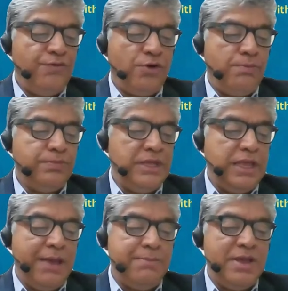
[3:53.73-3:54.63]
from
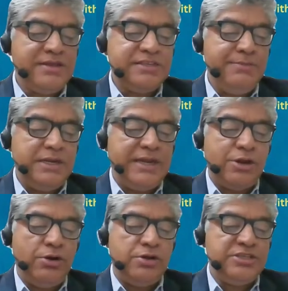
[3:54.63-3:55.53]
the MSME
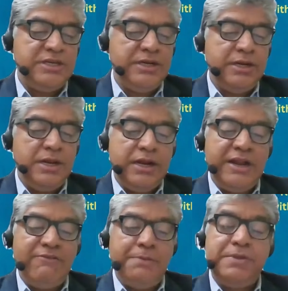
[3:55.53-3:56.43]
Technology
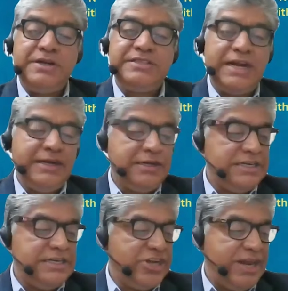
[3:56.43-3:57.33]
Development Center
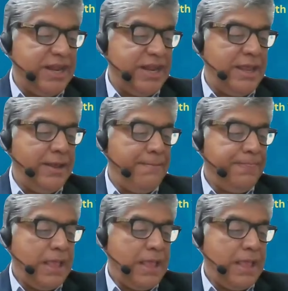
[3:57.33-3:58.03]
in Chennai